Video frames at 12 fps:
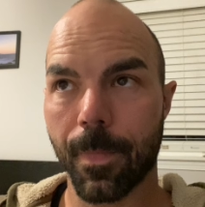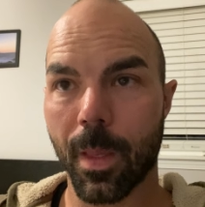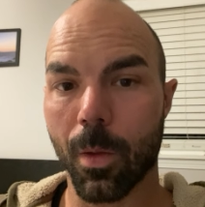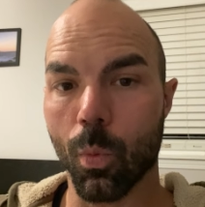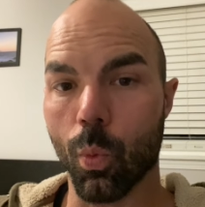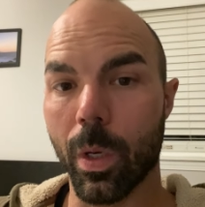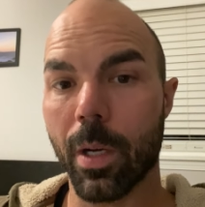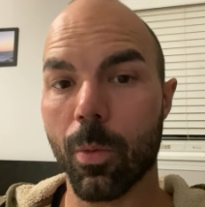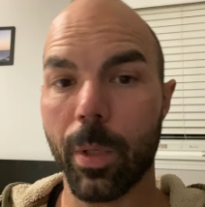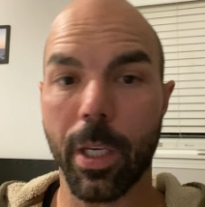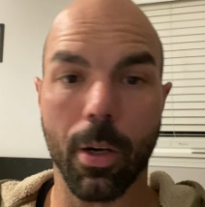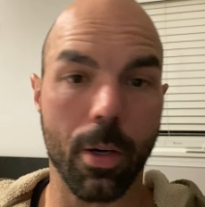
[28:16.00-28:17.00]
where
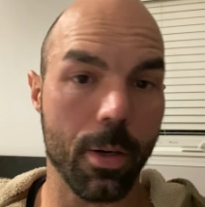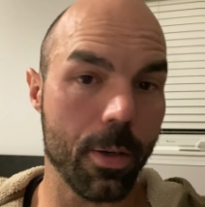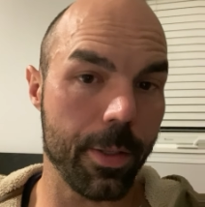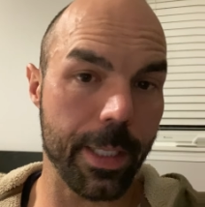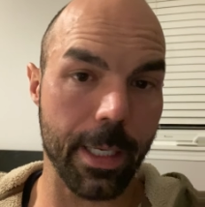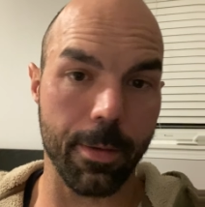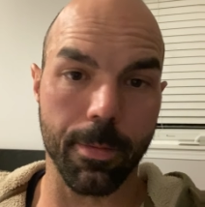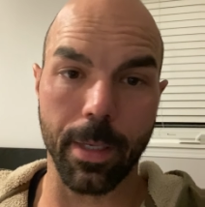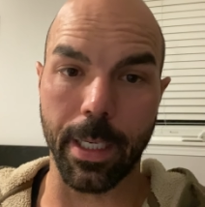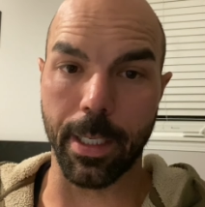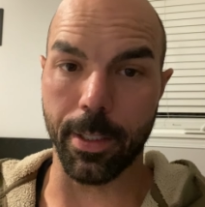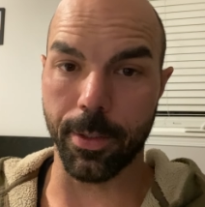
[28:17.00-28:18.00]
we are on that
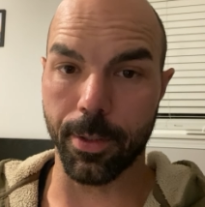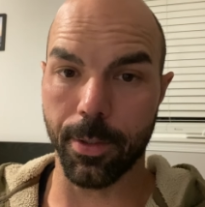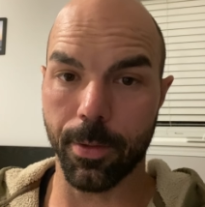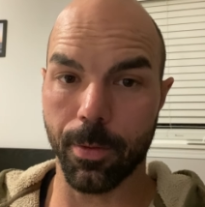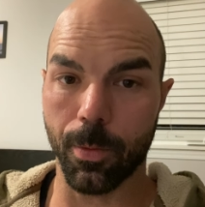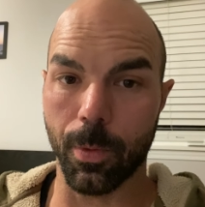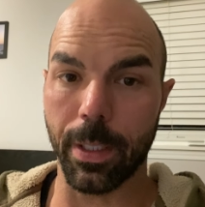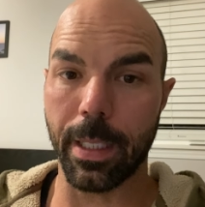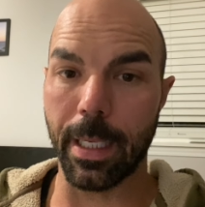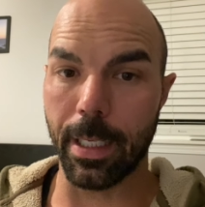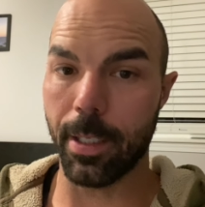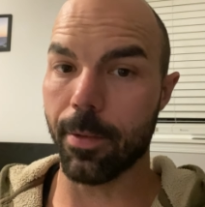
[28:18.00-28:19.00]
range with
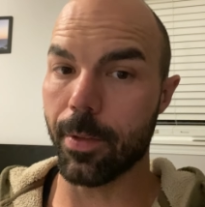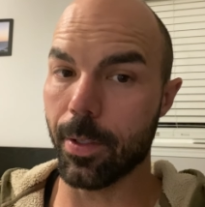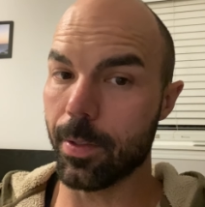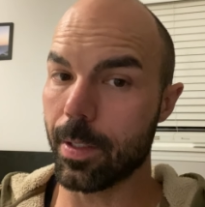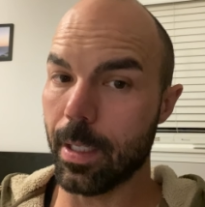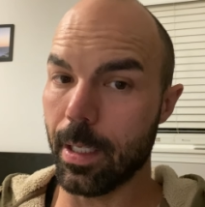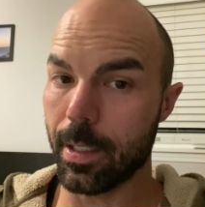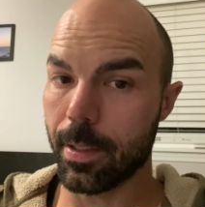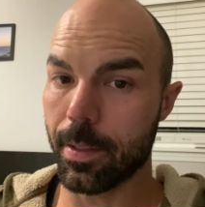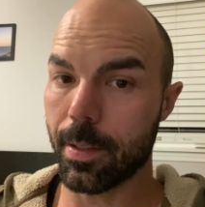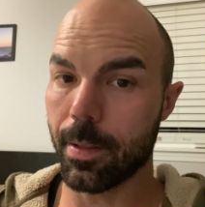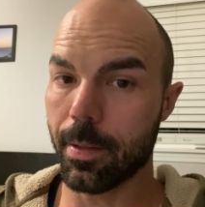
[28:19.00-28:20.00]
any of those
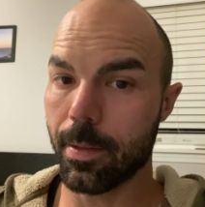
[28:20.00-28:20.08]
things,